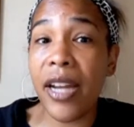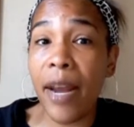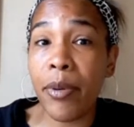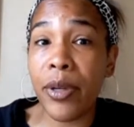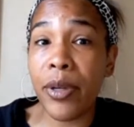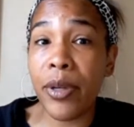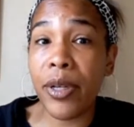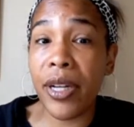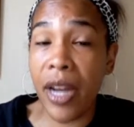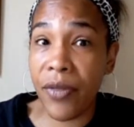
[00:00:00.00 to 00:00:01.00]
a neighborhood
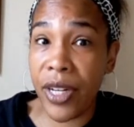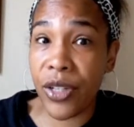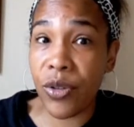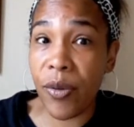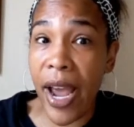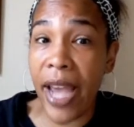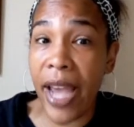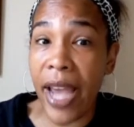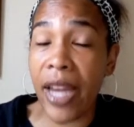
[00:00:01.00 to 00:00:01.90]
in every district, right?